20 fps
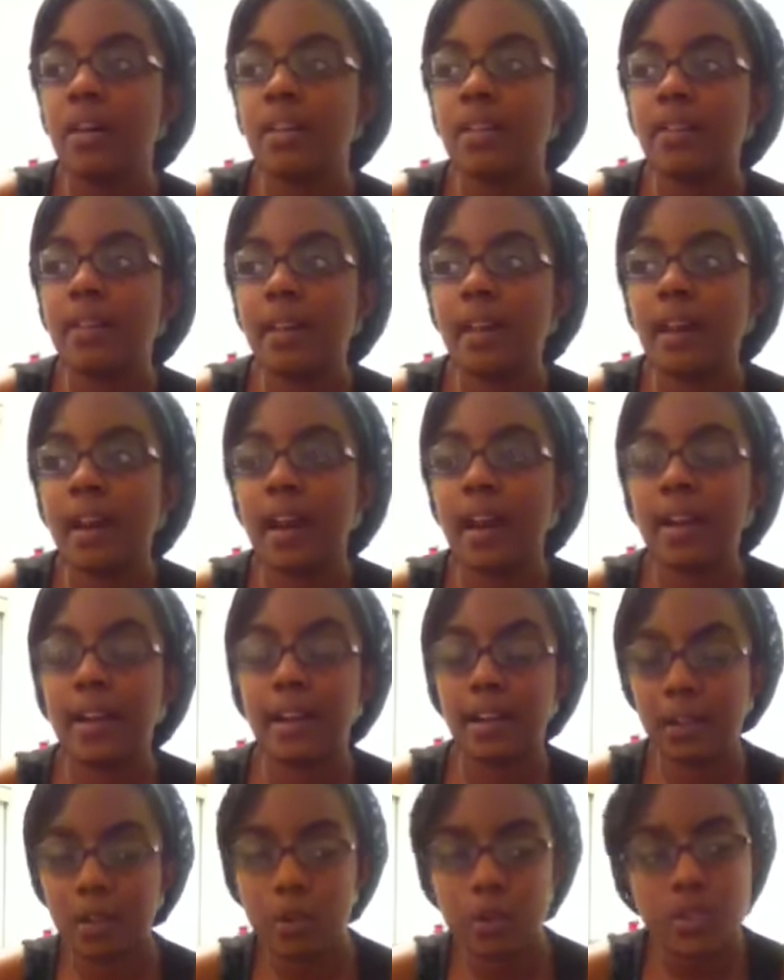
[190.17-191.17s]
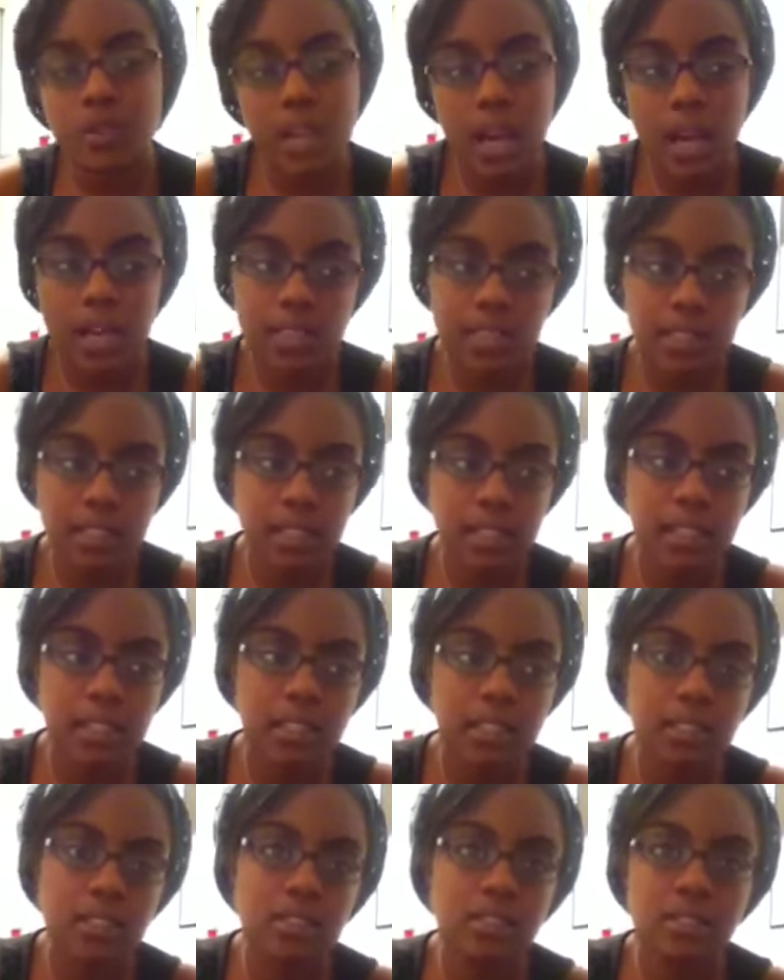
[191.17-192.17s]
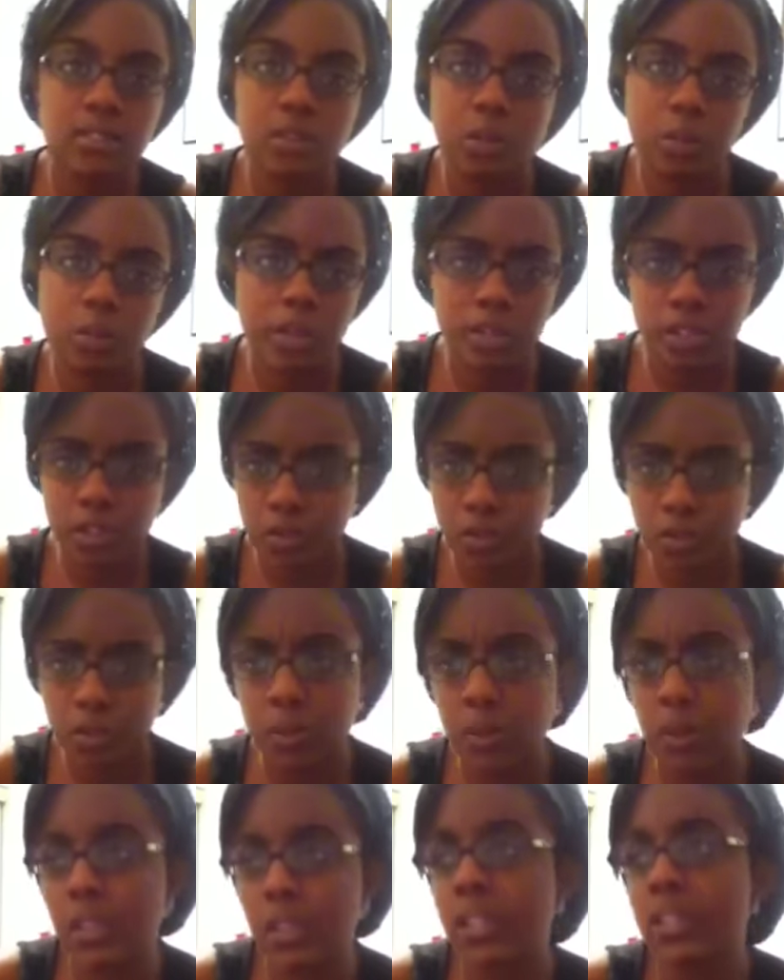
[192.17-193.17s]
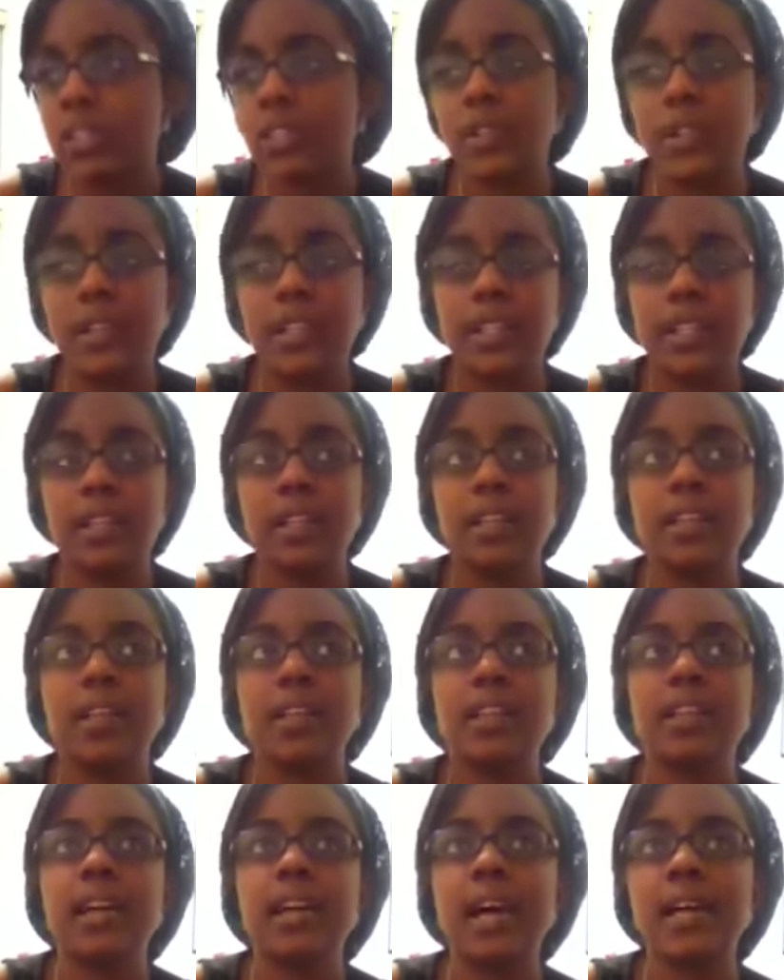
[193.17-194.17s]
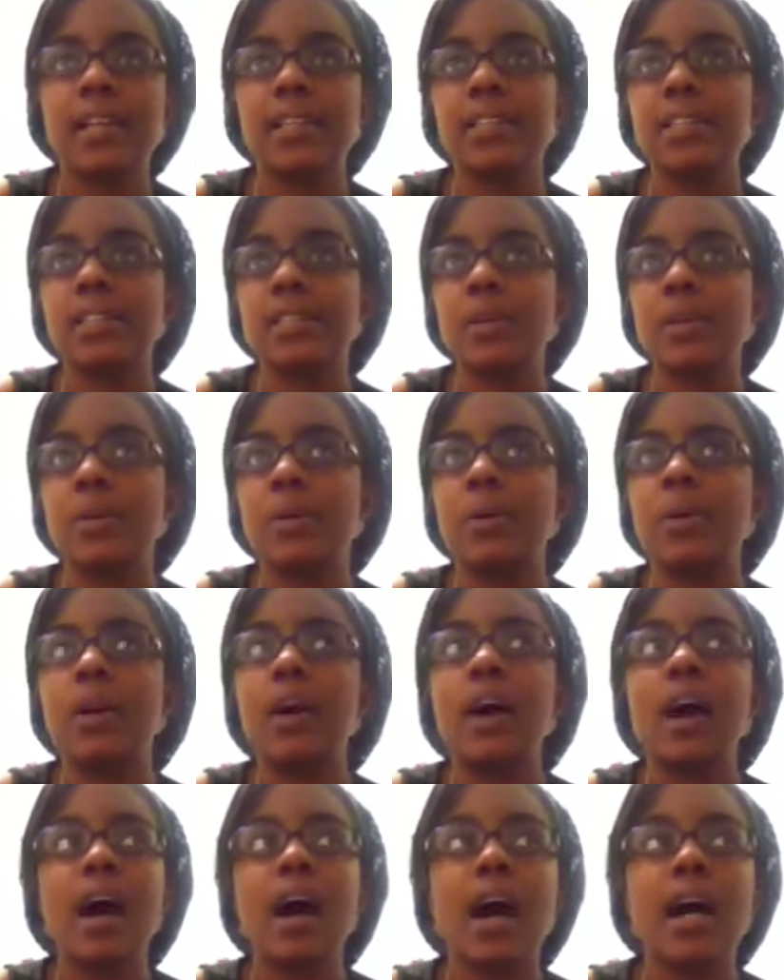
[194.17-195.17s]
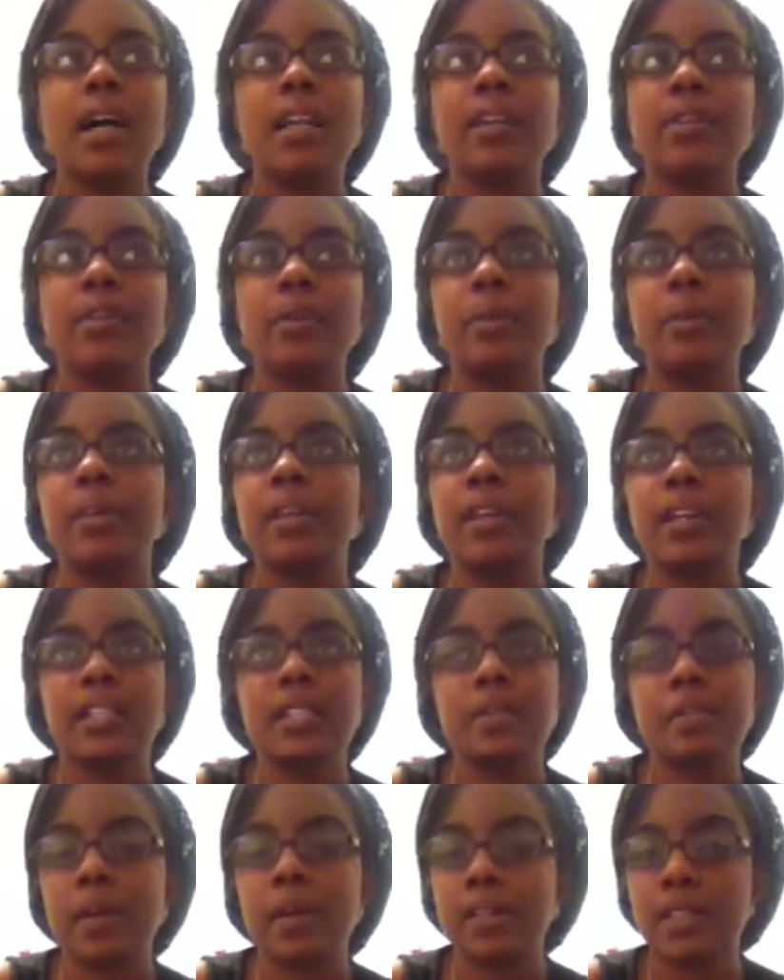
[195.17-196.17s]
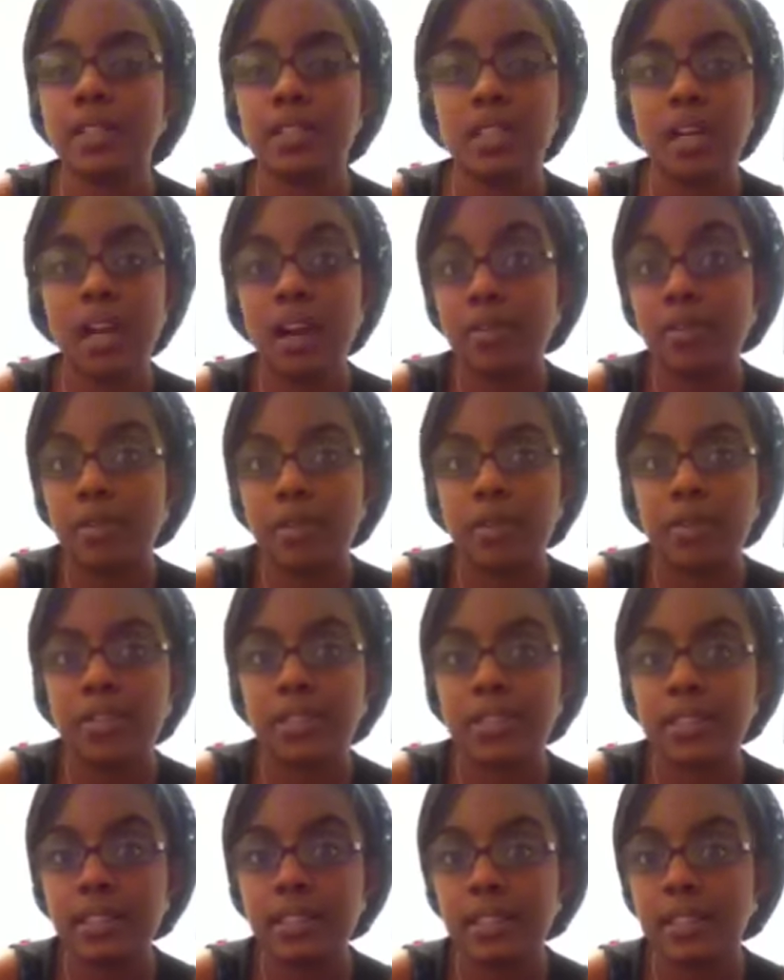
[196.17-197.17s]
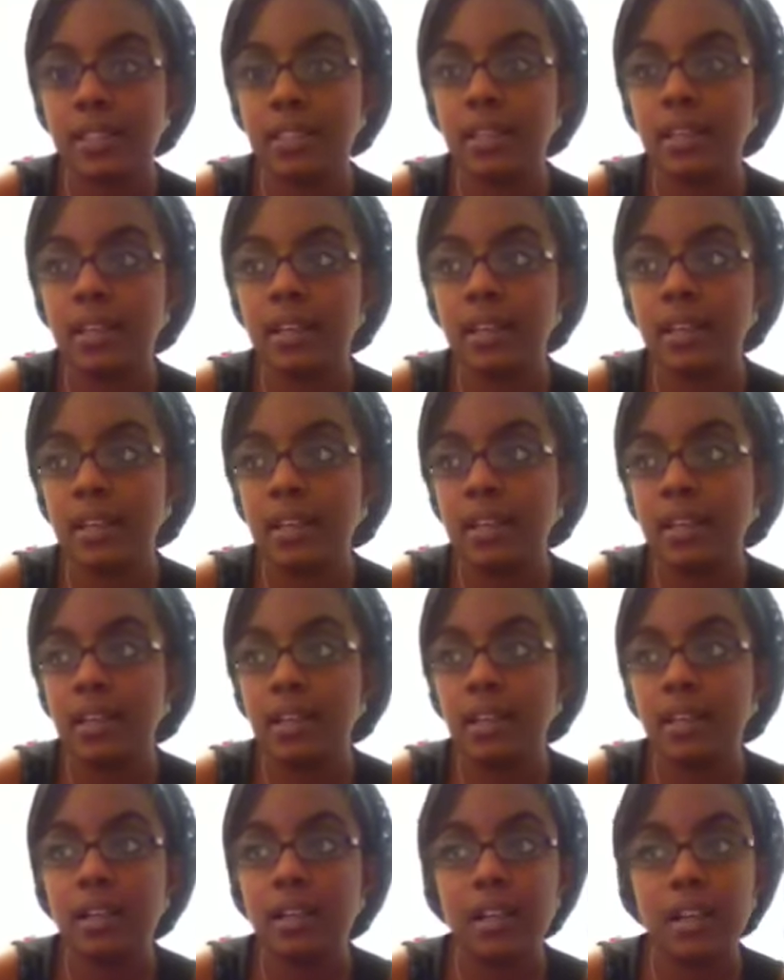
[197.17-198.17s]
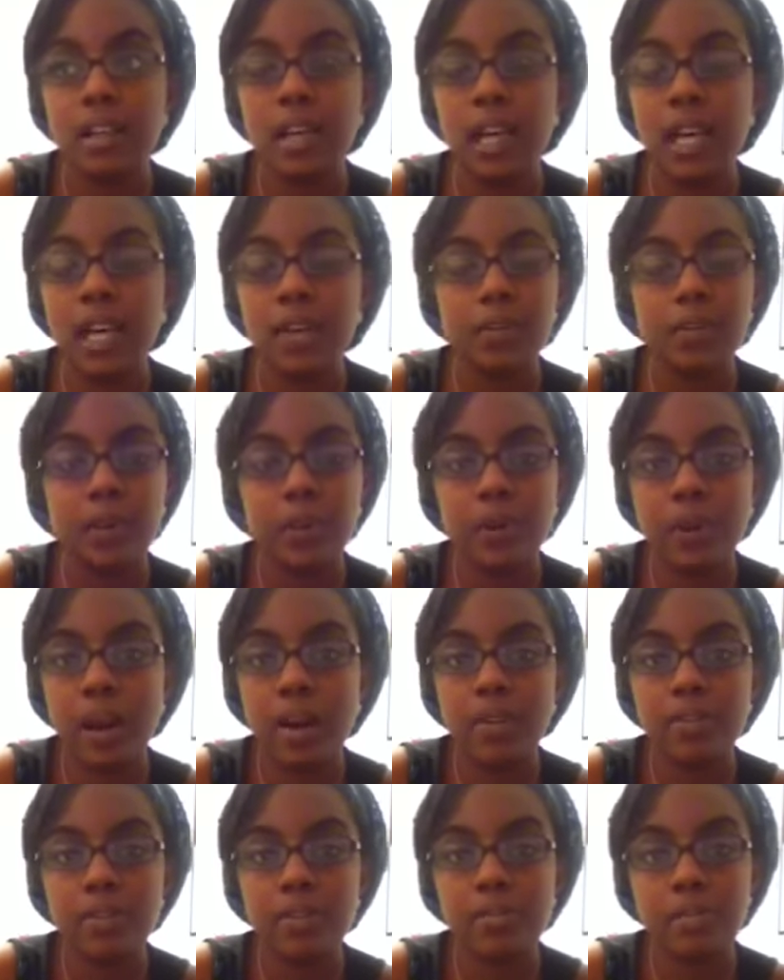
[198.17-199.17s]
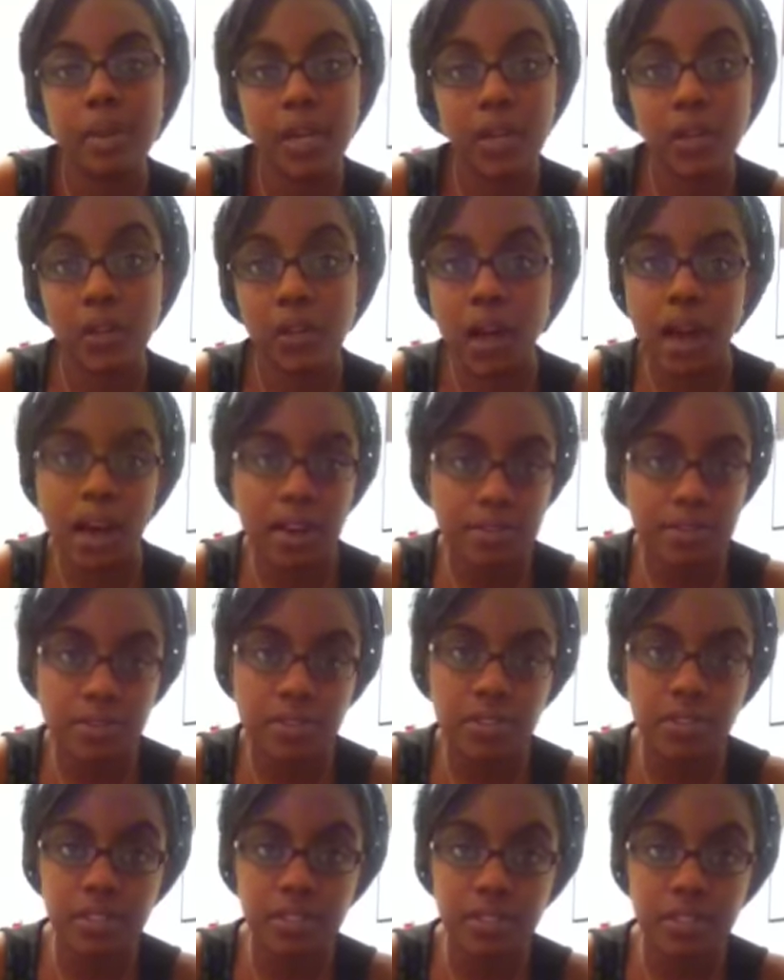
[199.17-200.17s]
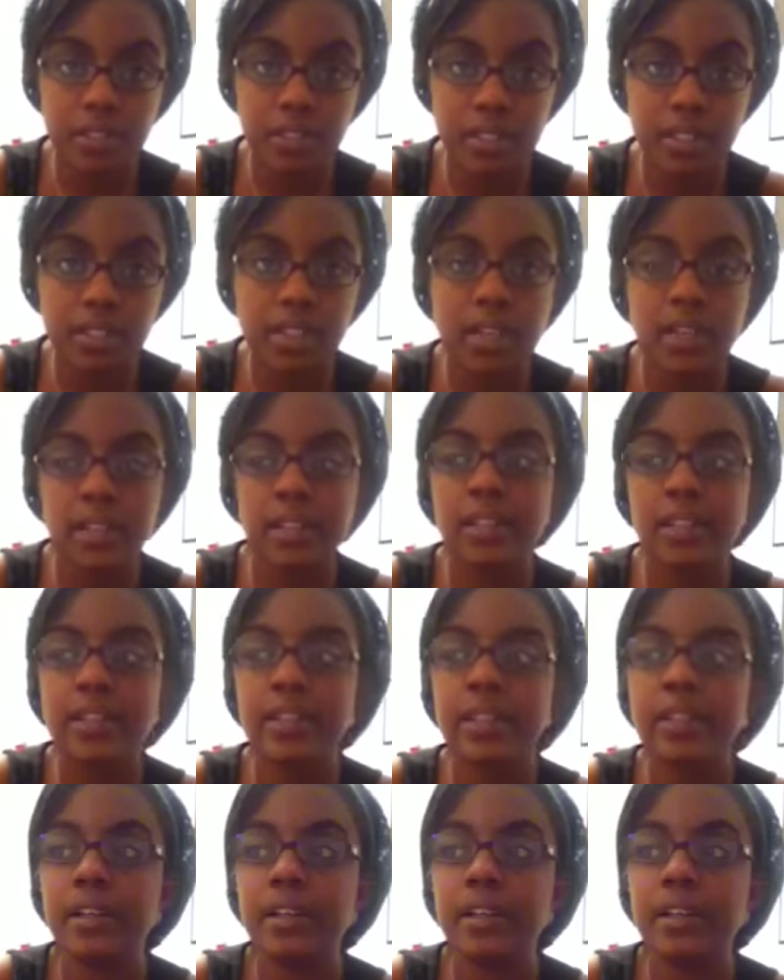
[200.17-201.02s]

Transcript: They had a closed casket and no pictures were leaked or anything like that. So I never really expected to ever see a photograph of Michael after he died.